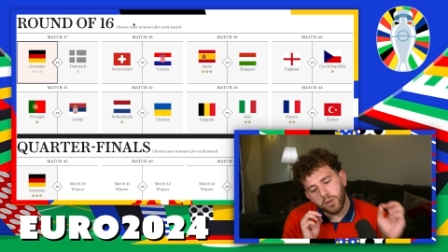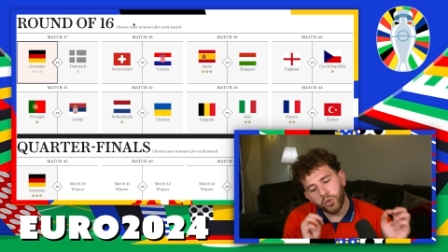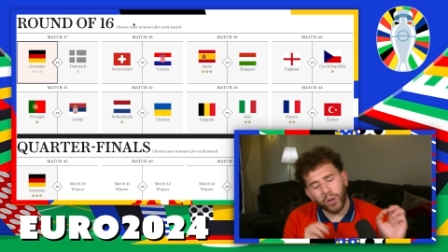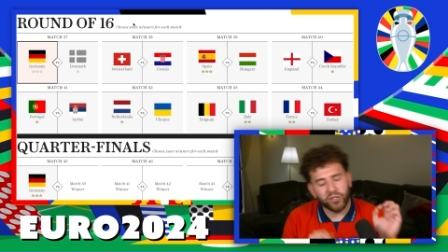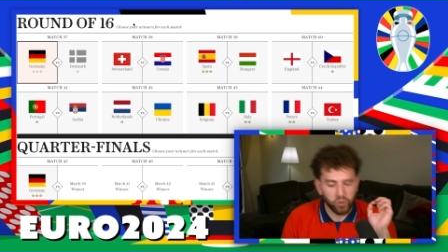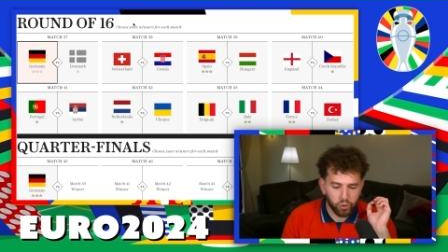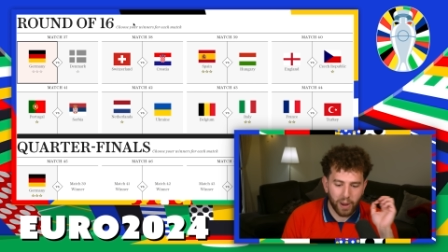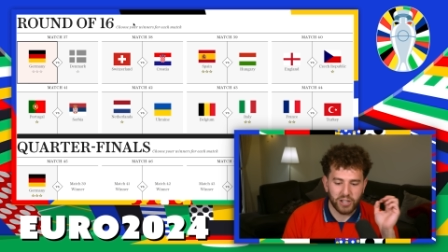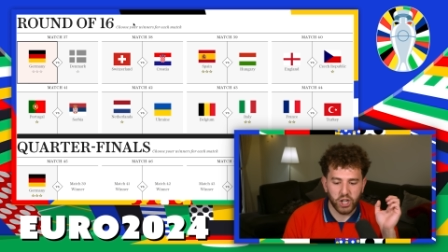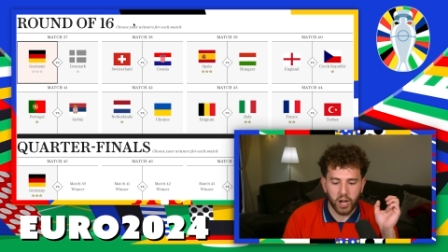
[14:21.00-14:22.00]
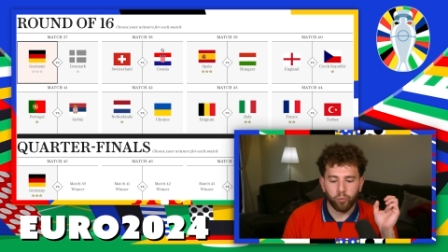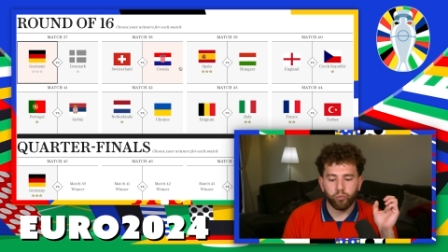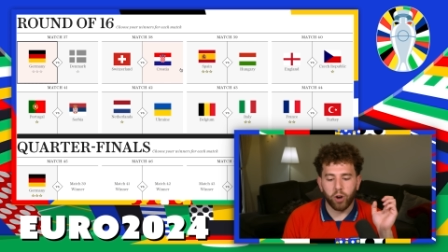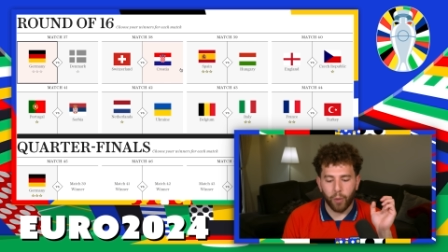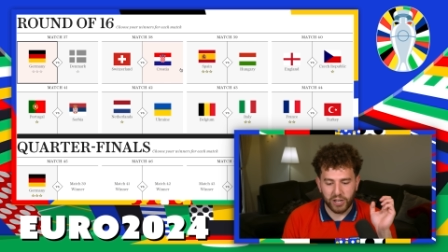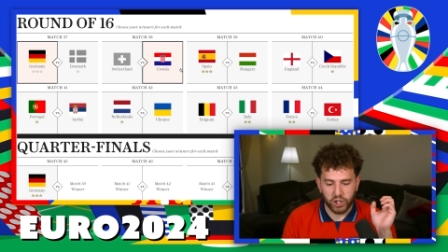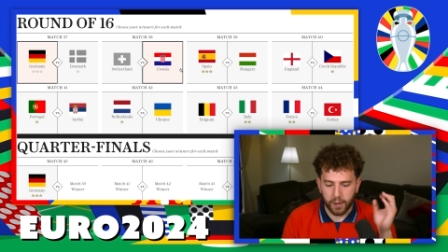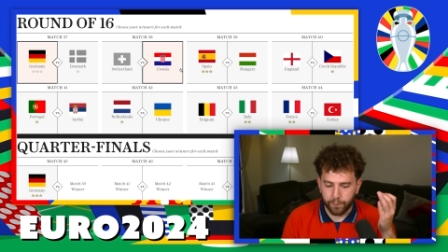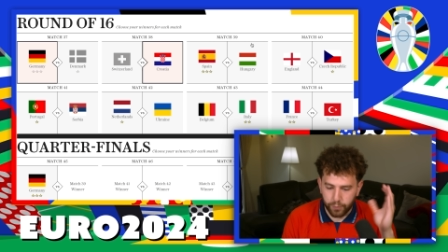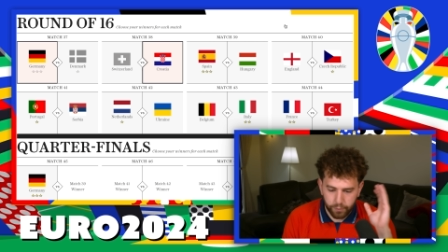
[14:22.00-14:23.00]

Switzerland, Croatia, Croatia.